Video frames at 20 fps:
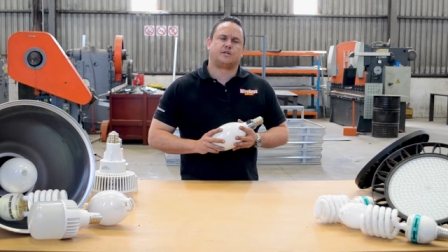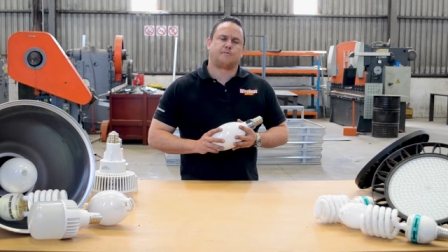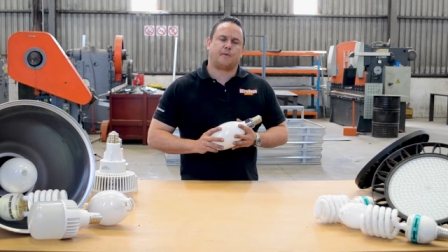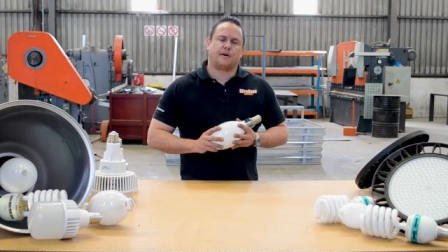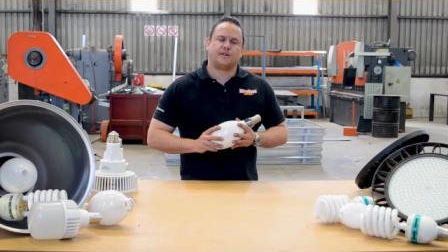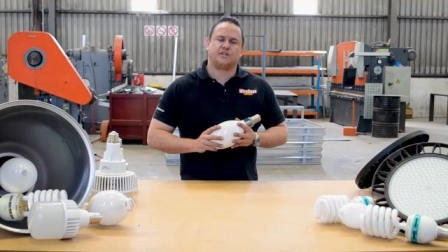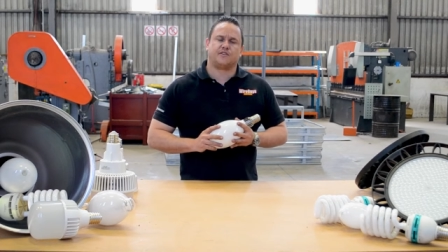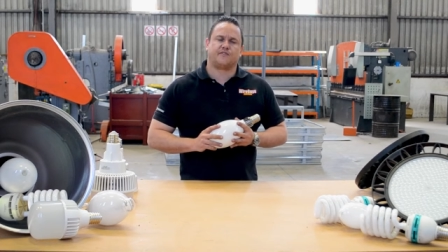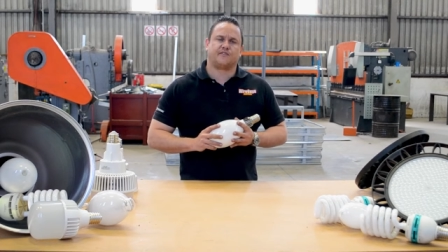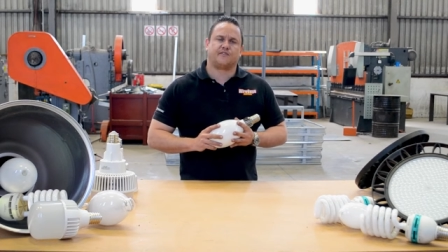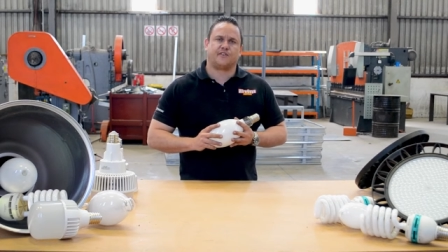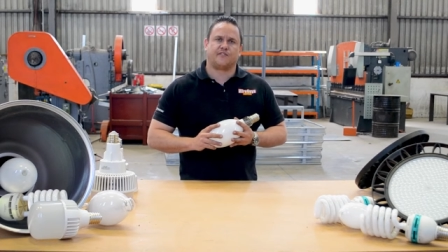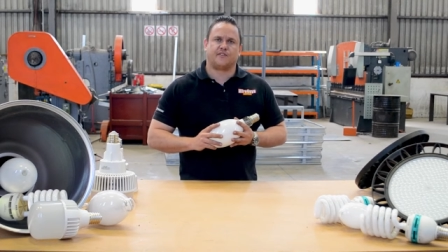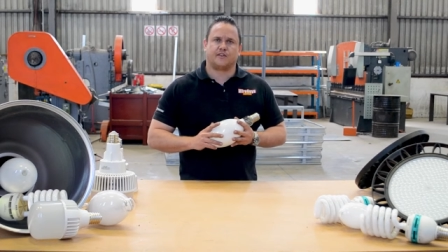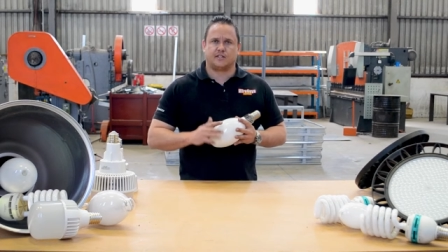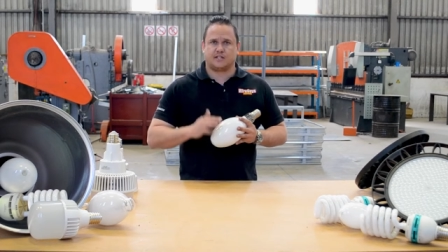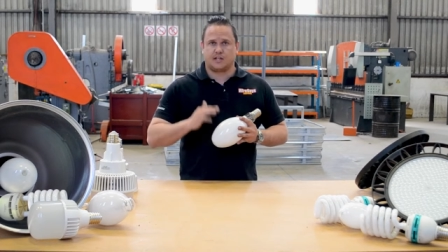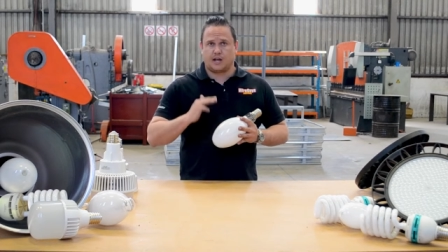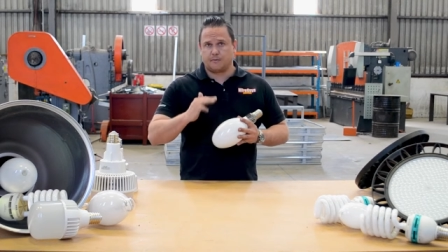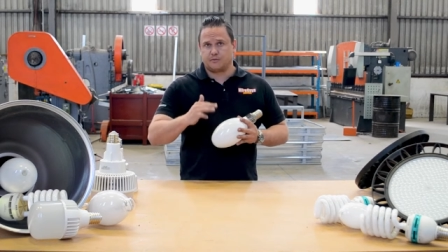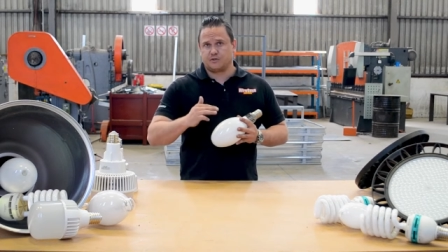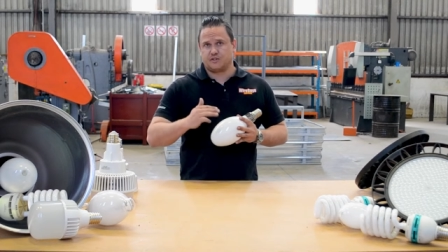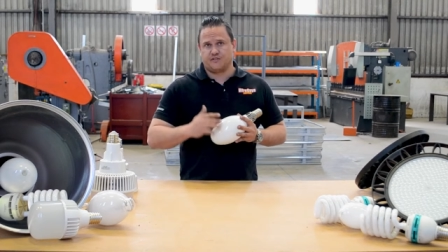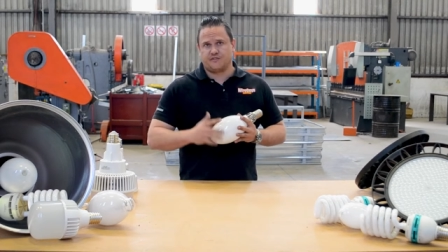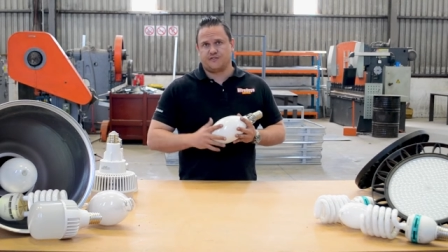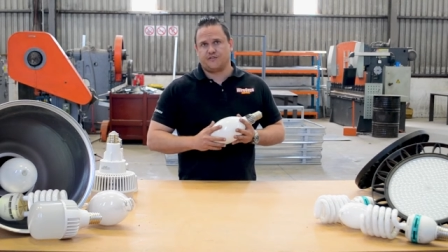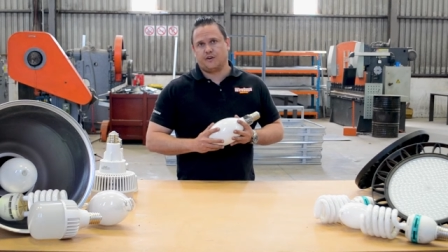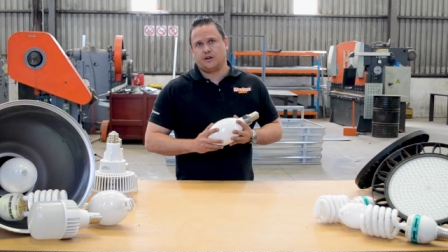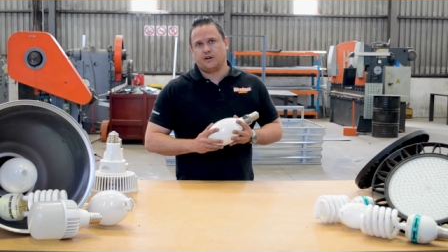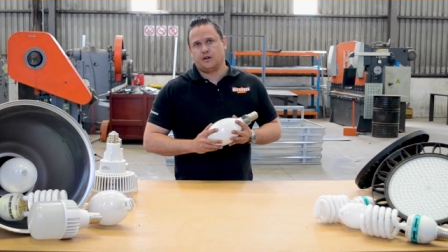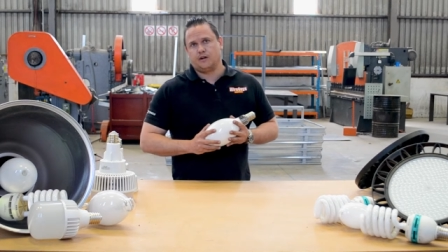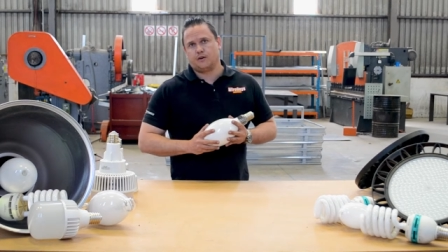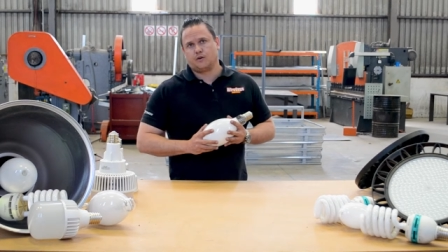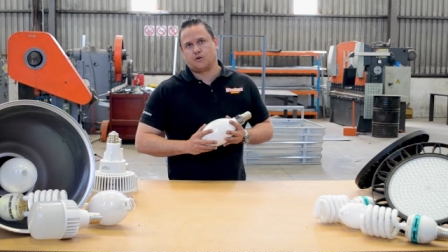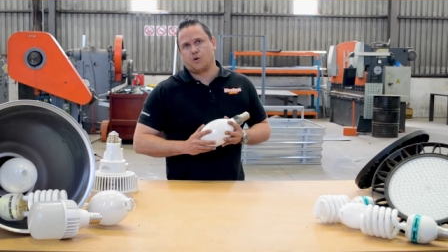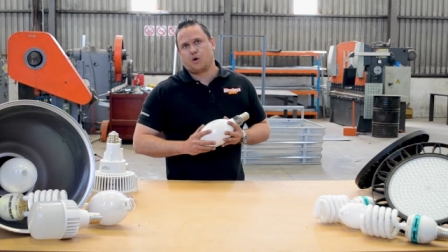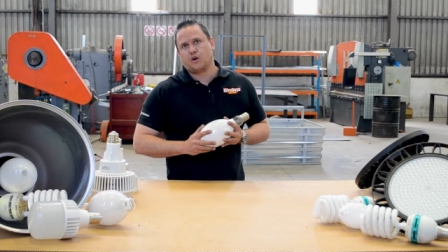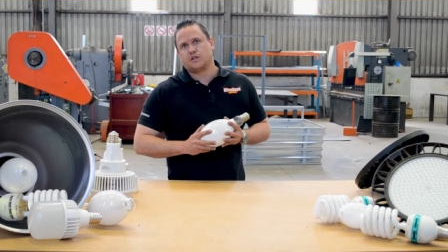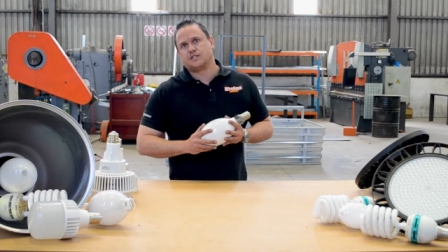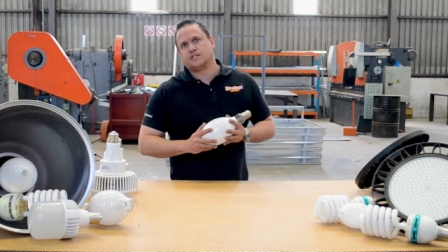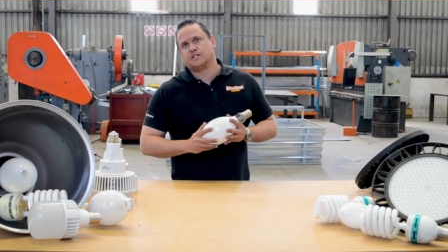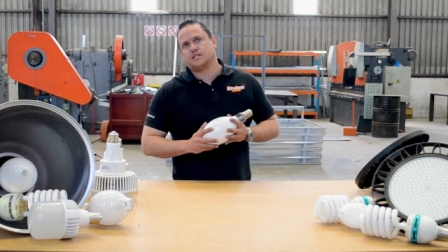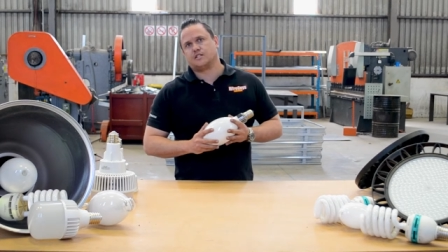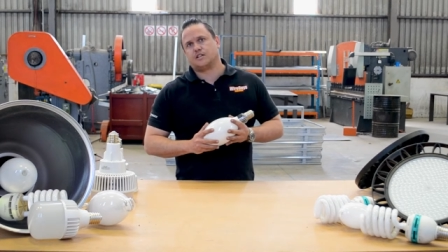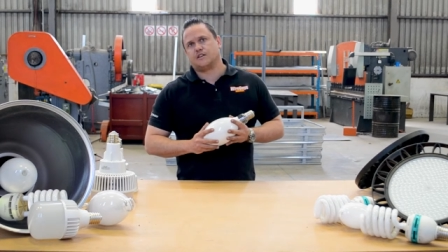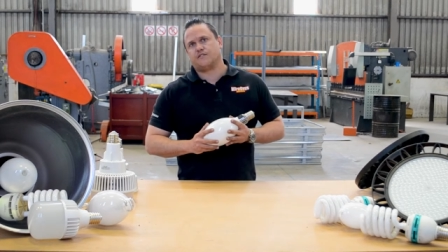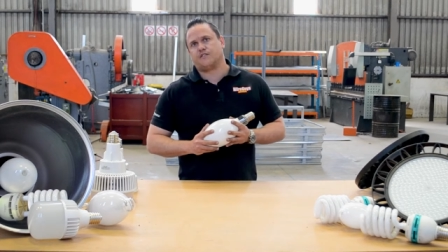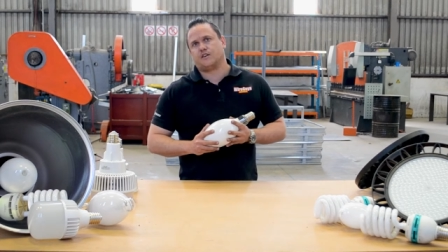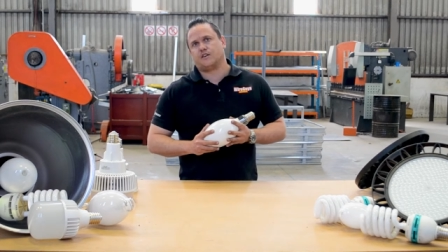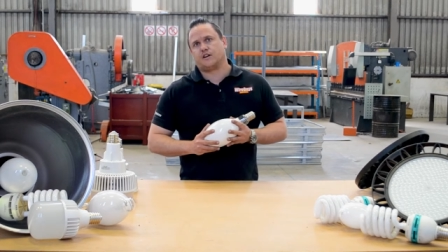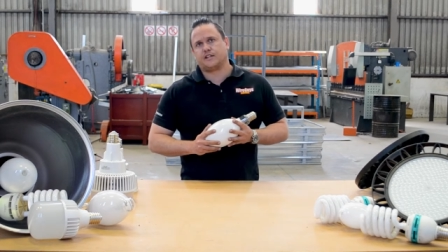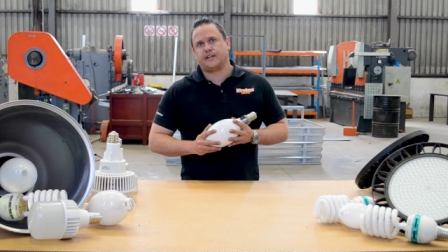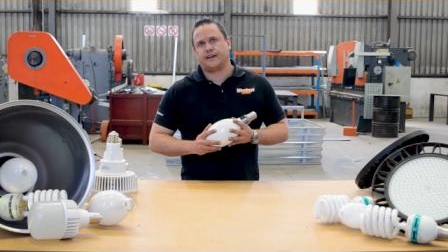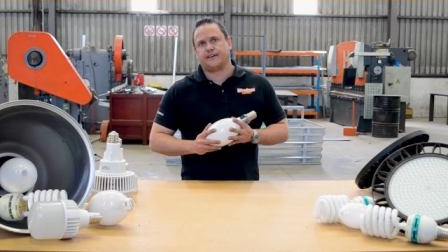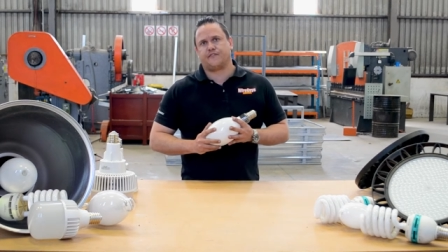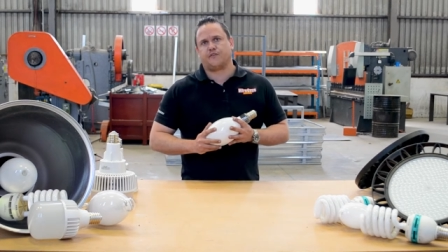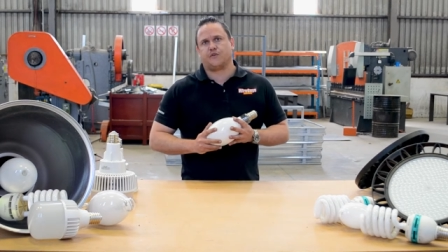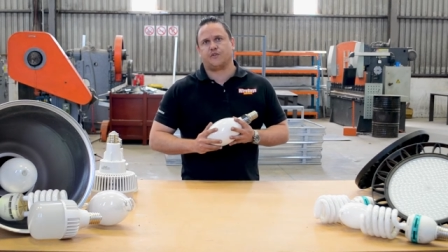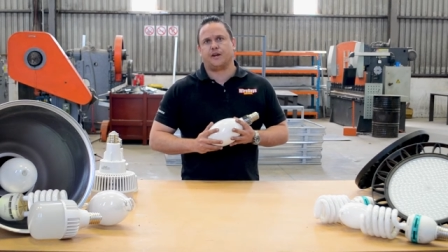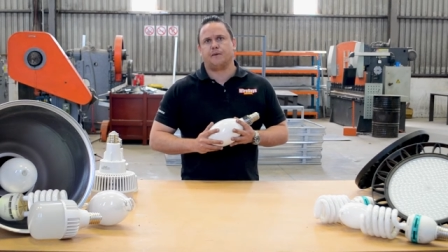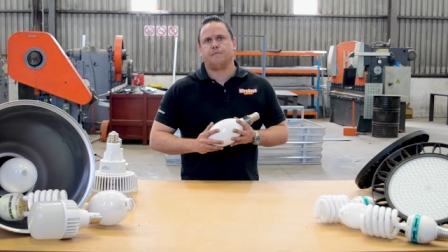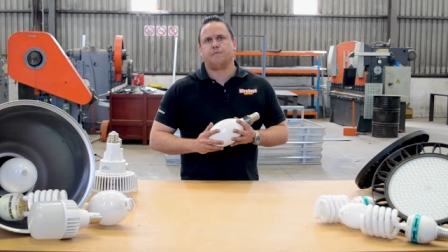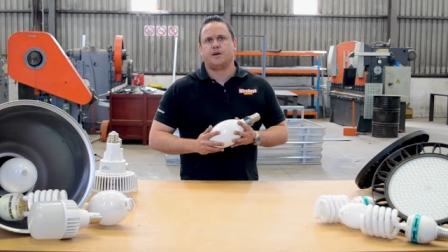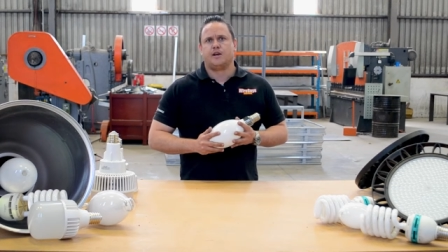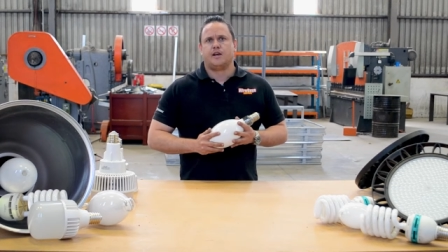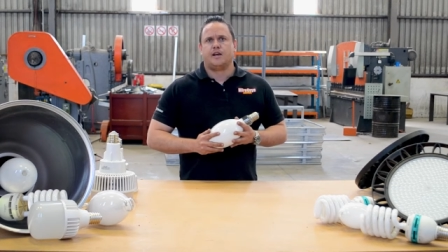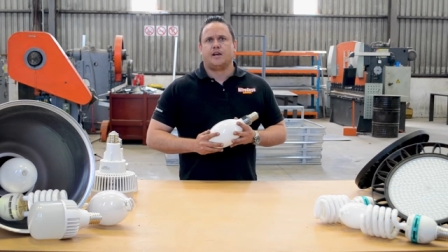bunch of different types of quotes and stuff like that for them,